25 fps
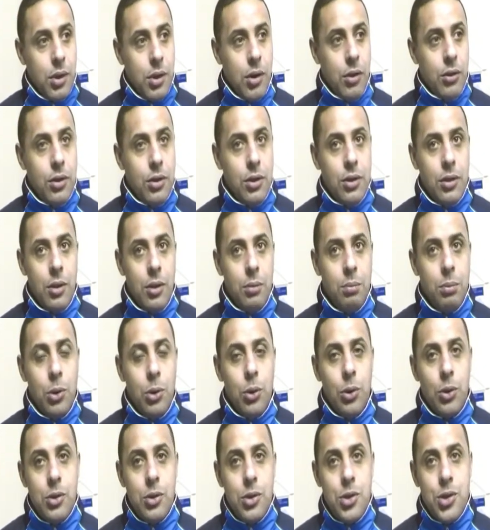were on
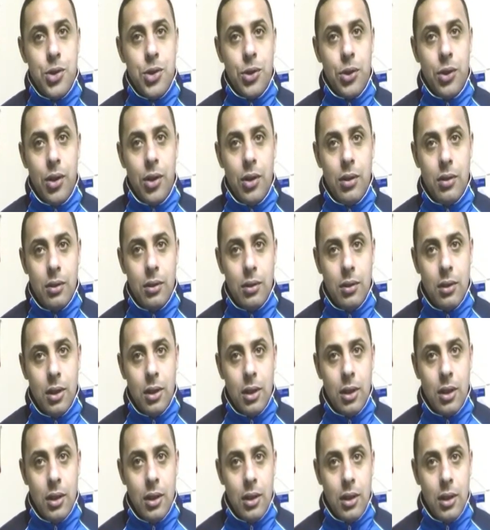Morton Shaw,
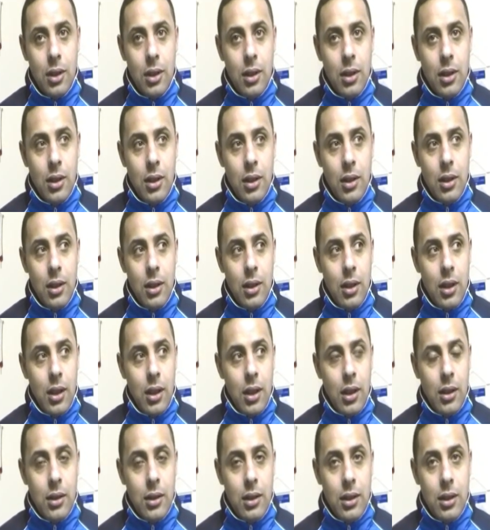
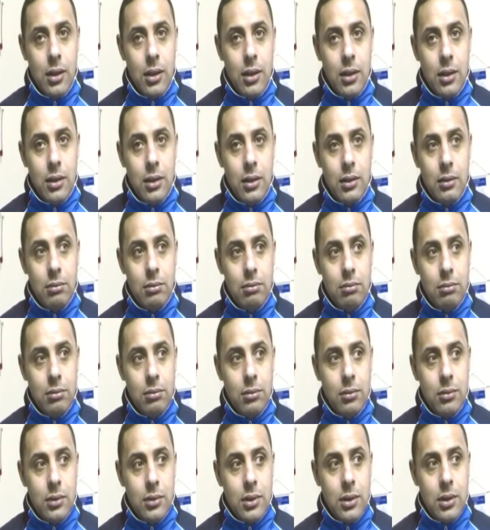and
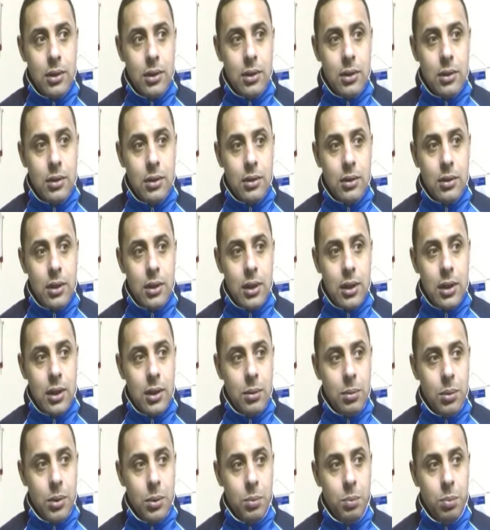
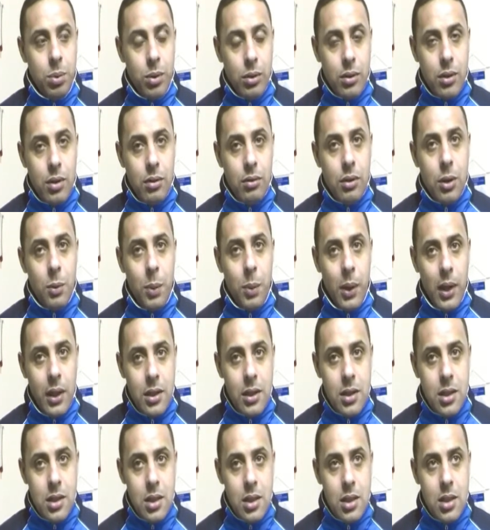they were put through the
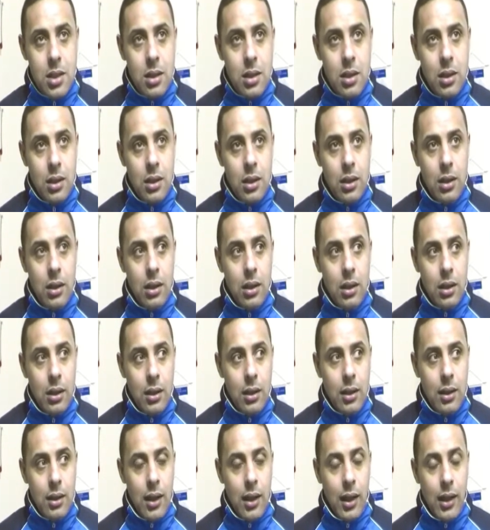paces,
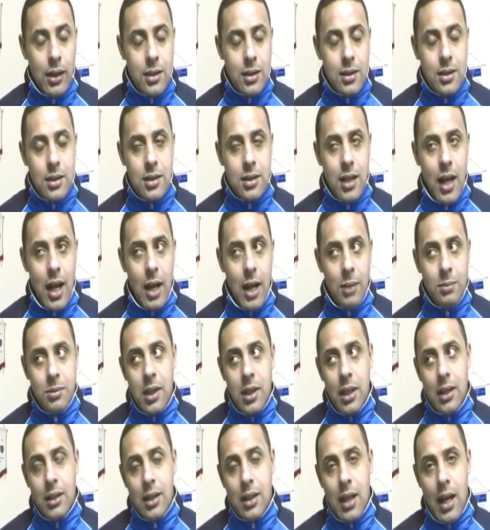and it's
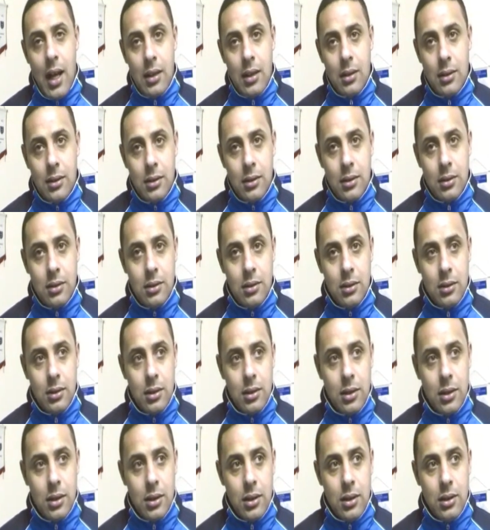times like that
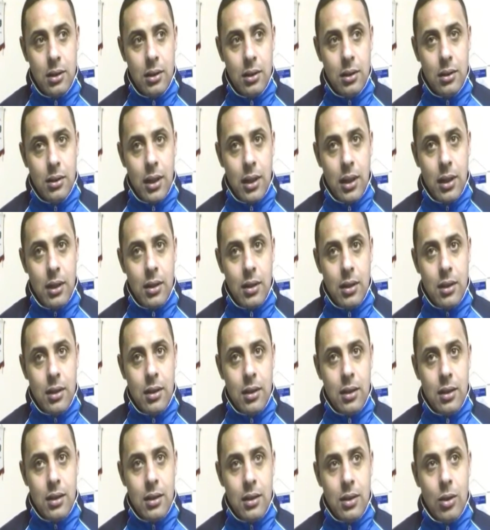that
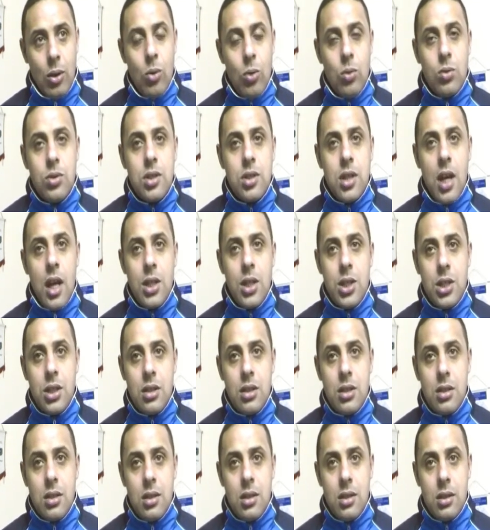those
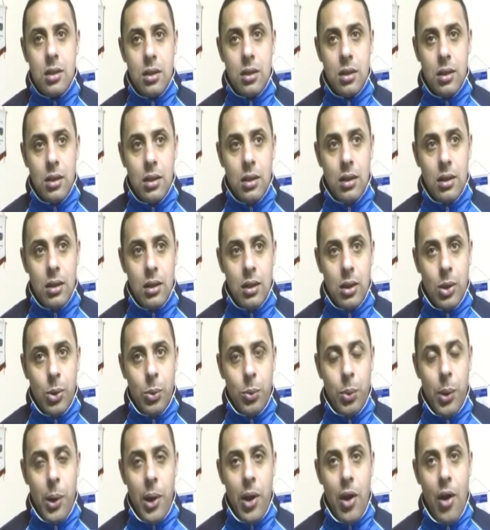sessions
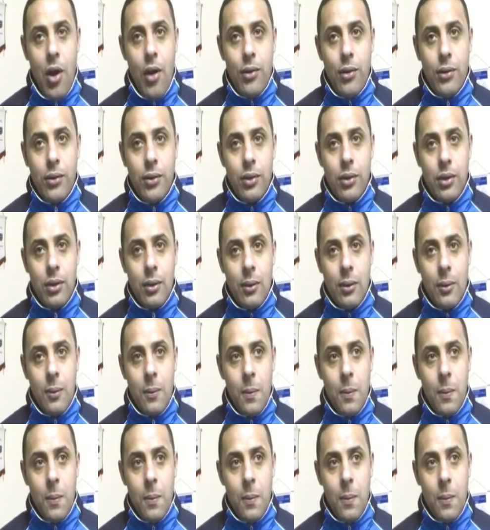pay off.